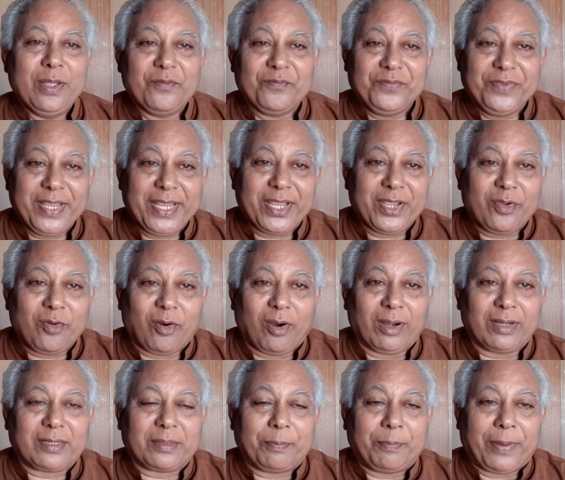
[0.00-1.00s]
we
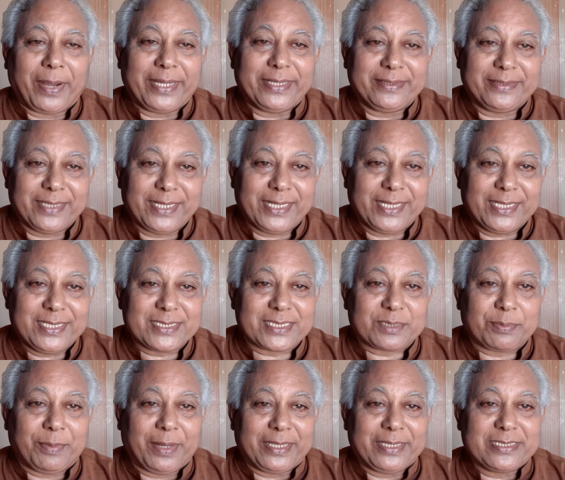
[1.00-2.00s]
got by this
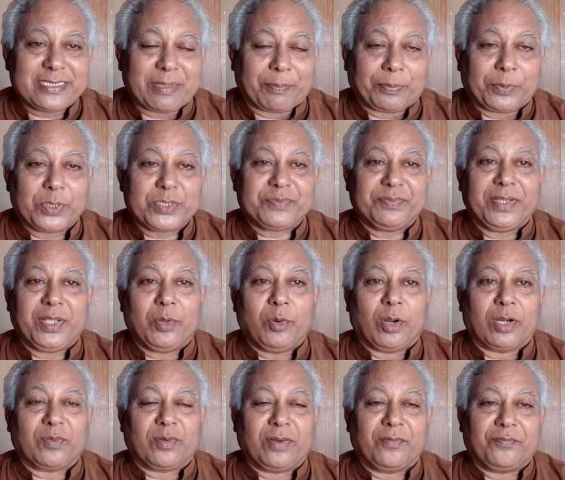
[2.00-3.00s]
approach, we
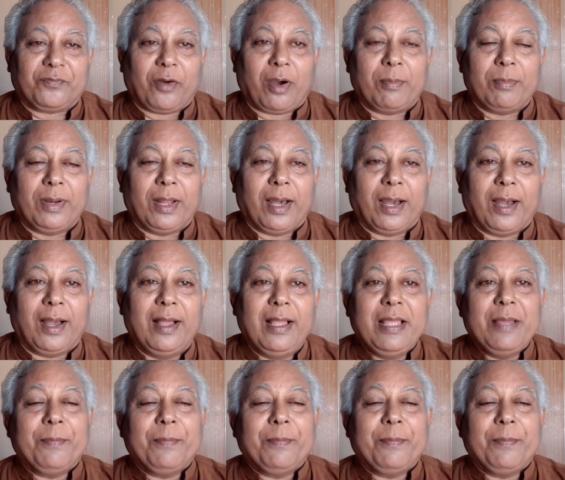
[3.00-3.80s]
got one formula,